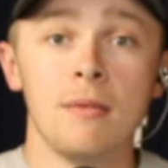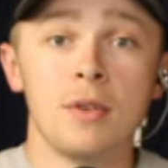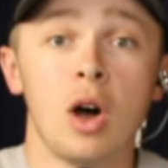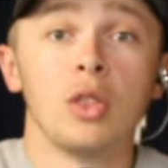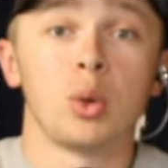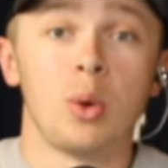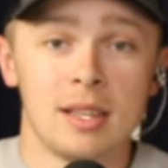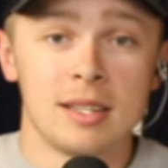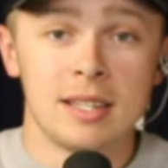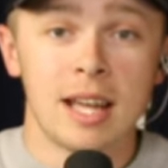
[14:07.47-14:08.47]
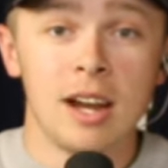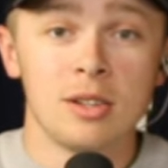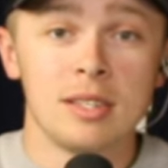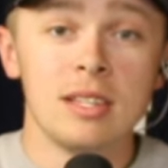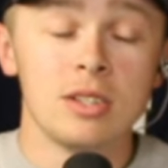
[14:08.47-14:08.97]
gone throughout this
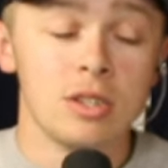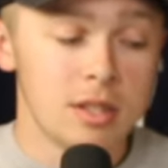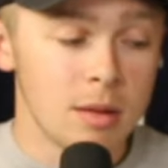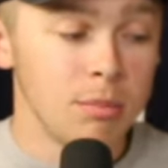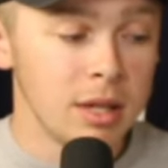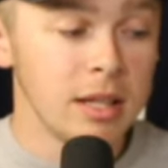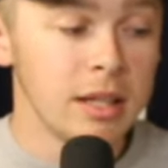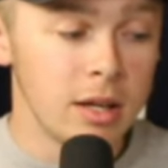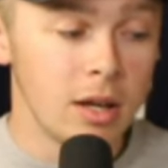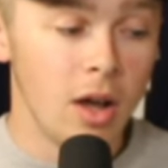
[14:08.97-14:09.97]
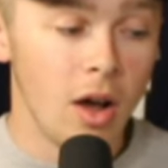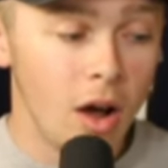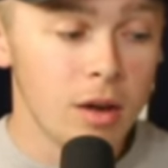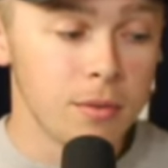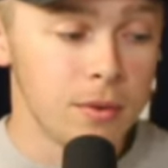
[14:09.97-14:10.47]
entire season, just completely
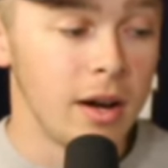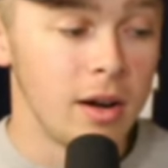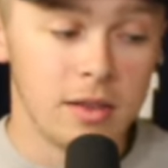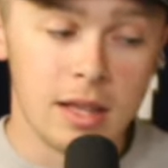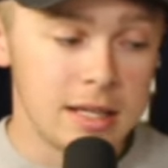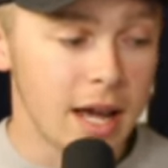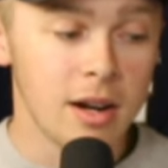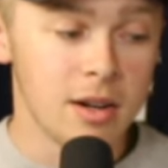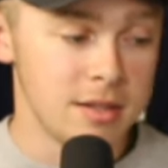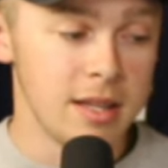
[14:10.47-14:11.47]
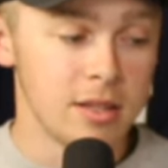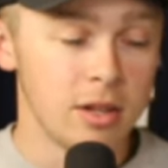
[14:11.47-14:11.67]
on fire the entire season.